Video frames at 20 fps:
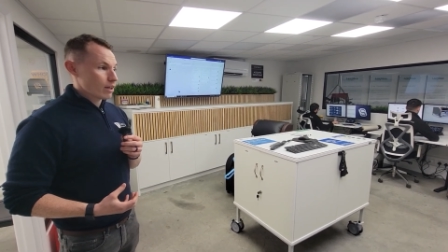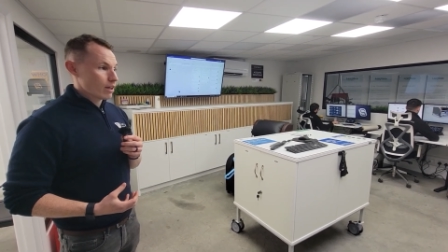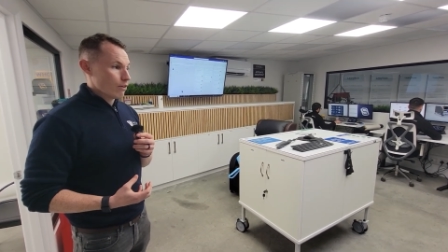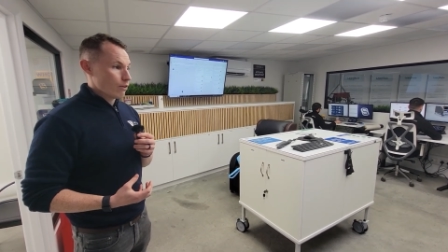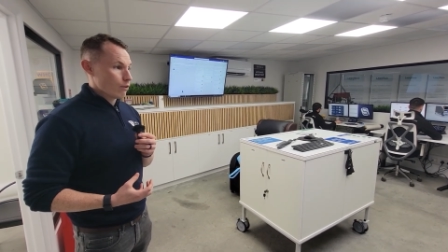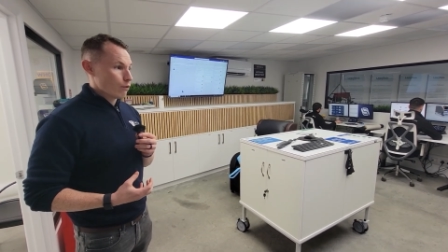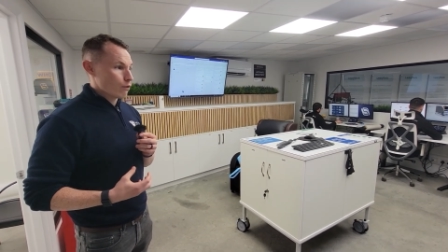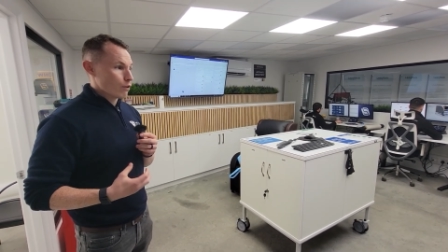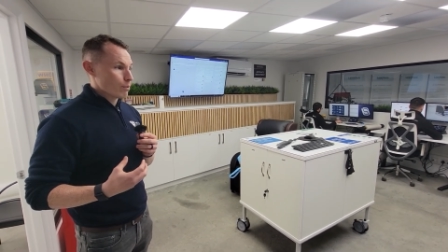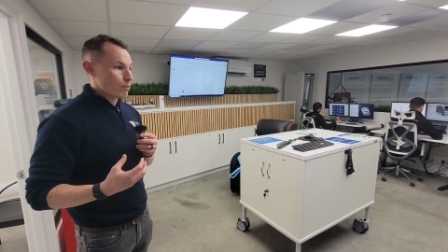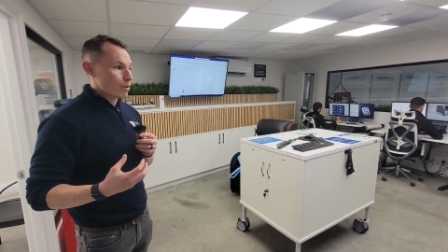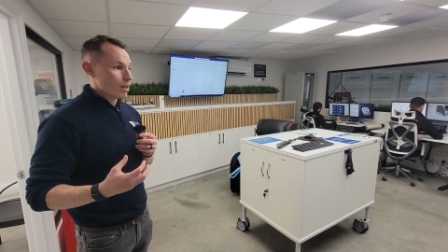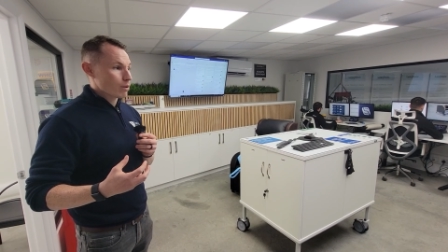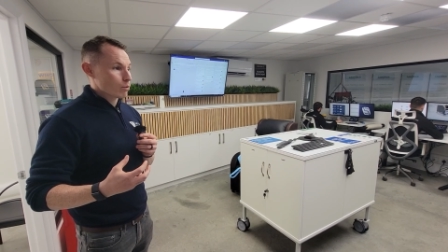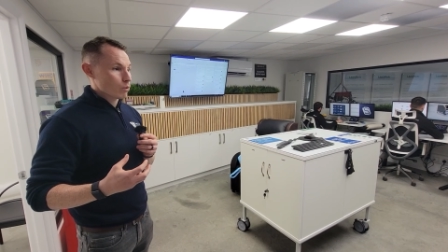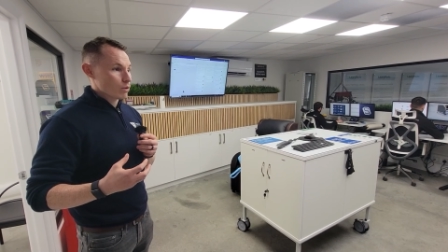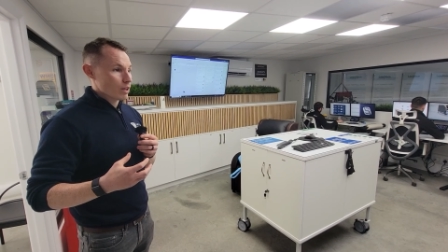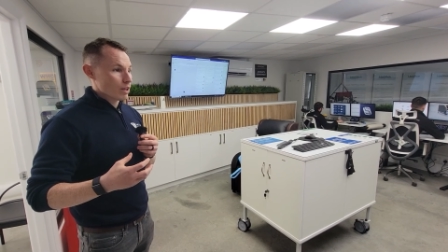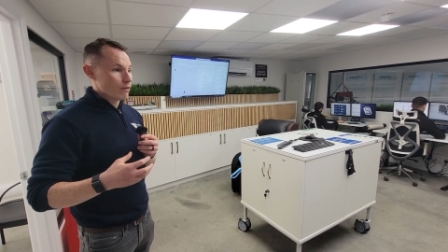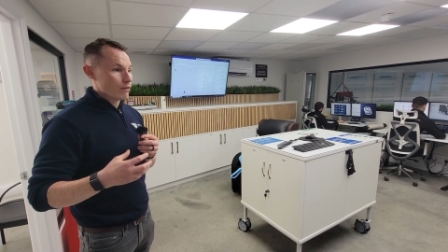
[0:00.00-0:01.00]
their feedback
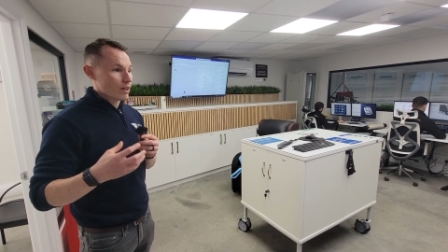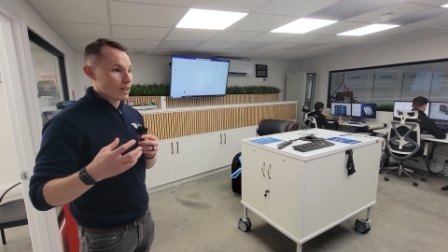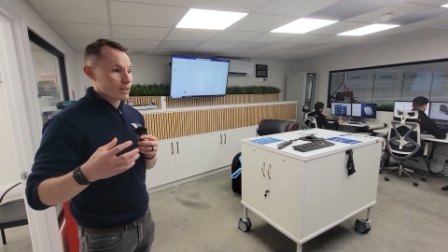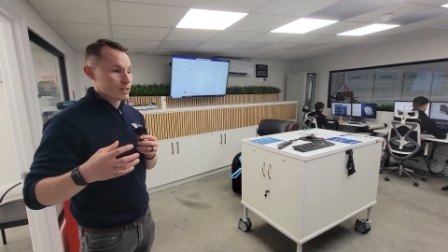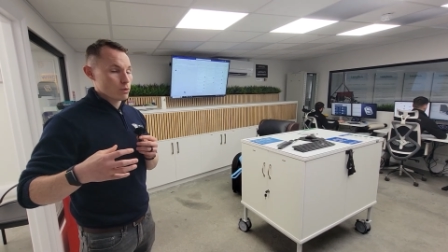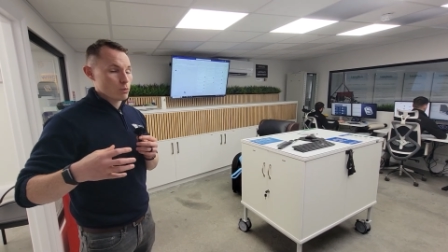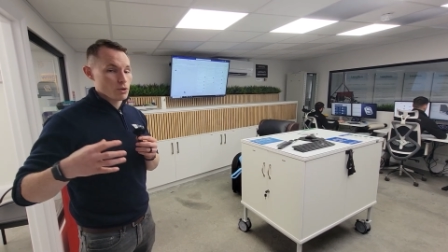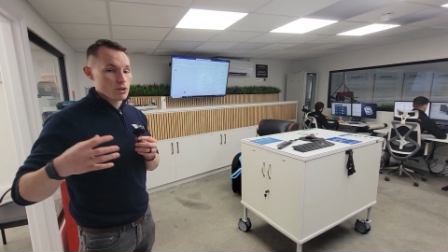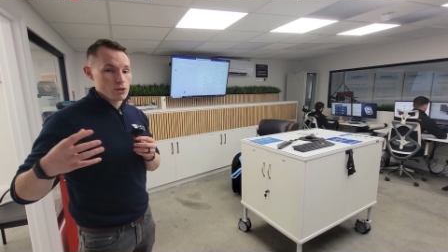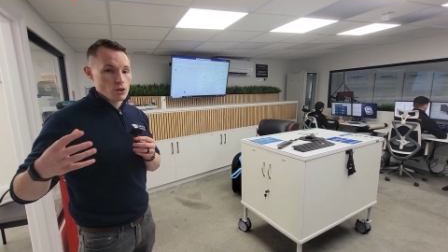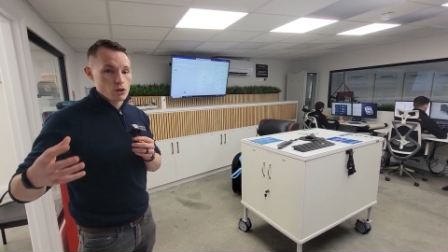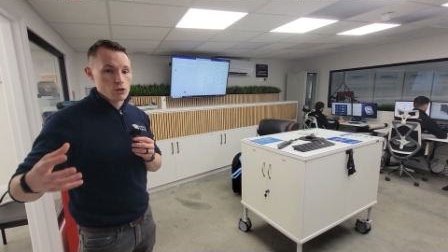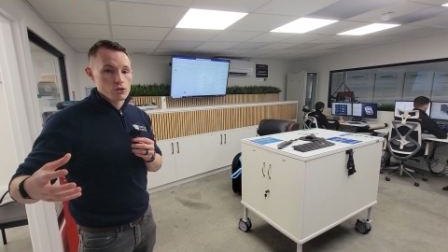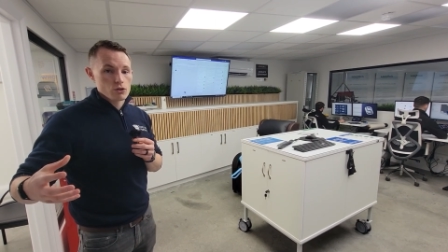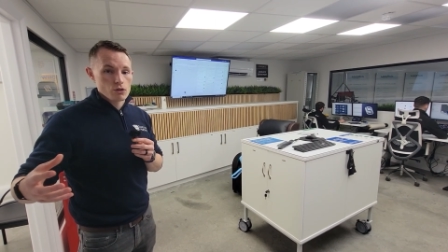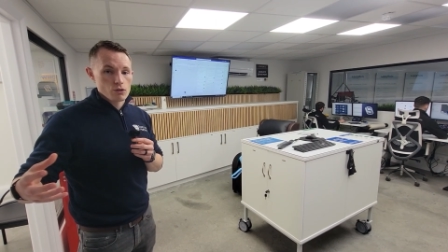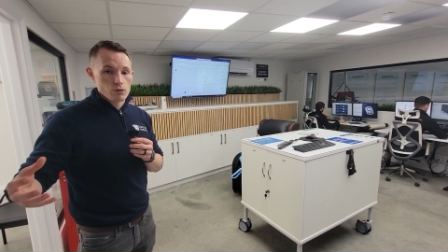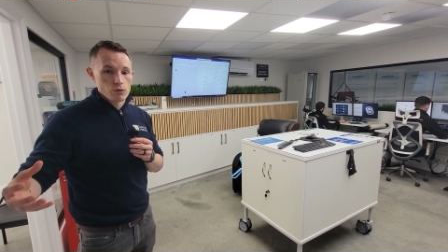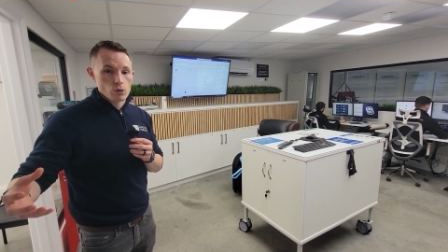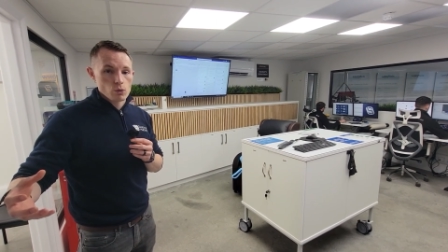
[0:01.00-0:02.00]
when they've actually went down
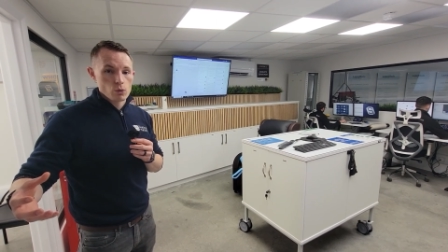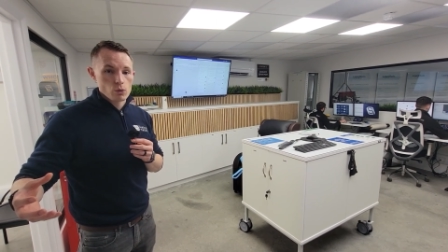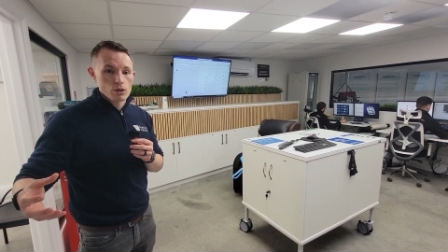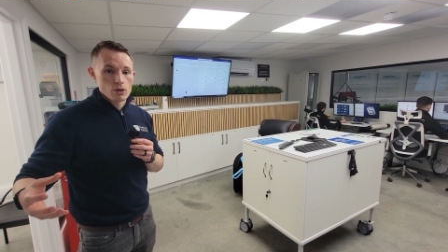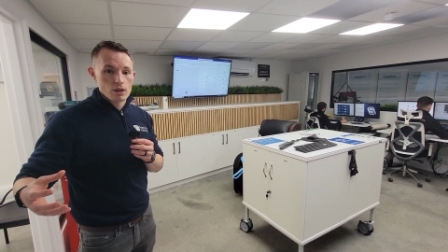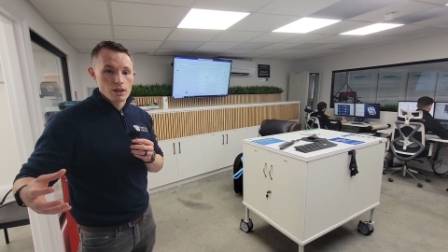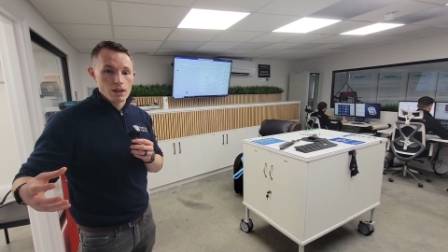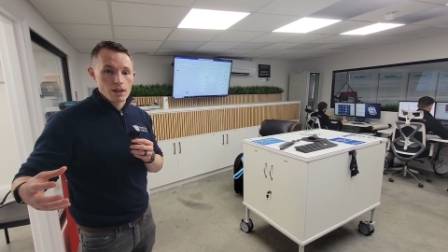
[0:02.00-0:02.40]
to the floor